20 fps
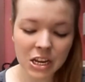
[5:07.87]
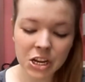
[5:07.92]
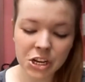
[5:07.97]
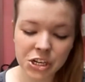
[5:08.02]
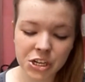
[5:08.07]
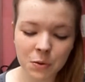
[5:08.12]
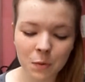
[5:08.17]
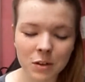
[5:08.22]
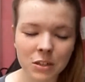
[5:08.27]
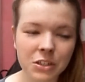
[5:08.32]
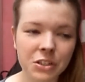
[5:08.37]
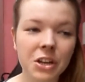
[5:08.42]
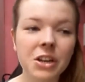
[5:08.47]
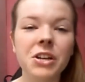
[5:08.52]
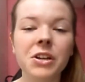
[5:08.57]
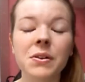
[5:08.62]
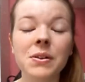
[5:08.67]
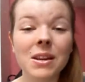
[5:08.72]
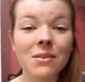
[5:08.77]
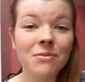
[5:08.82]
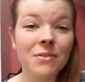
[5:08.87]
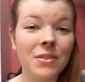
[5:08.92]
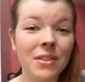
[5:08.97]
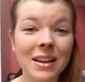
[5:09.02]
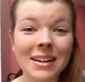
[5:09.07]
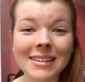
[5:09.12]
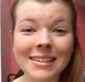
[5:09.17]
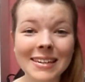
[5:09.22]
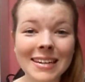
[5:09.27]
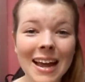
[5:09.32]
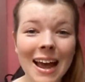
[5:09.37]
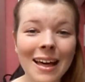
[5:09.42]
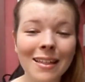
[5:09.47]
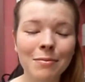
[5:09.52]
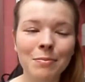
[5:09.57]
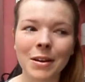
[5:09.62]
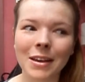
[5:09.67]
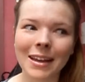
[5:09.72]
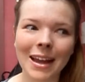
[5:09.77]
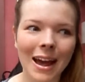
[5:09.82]
She wants to do different things to Kath,
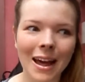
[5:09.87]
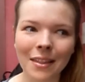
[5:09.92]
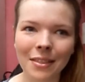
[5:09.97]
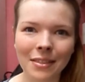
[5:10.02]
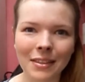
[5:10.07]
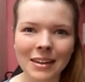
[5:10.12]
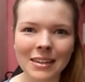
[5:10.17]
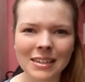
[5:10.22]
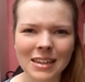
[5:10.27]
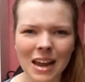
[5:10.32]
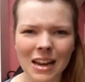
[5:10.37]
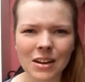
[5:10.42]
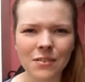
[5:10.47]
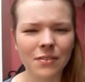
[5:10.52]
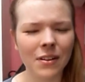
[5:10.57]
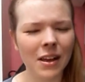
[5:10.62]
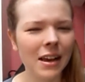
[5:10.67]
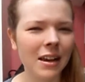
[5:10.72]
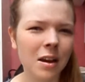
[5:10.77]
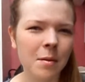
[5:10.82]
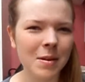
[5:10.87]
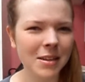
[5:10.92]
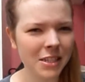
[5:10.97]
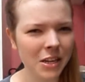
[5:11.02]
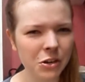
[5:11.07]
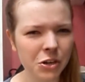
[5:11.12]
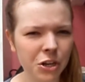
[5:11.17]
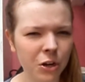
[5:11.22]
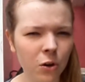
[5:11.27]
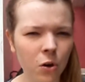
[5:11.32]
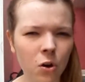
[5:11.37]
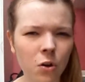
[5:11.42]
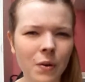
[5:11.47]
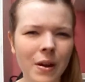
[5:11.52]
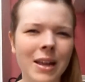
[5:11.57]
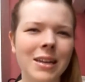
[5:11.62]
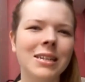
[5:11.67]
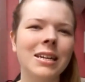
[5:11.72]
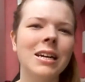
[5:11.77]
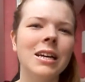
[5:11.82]
but Kath is kind of like a bit socially
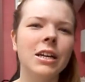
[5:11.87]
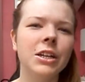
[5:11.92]
awkward.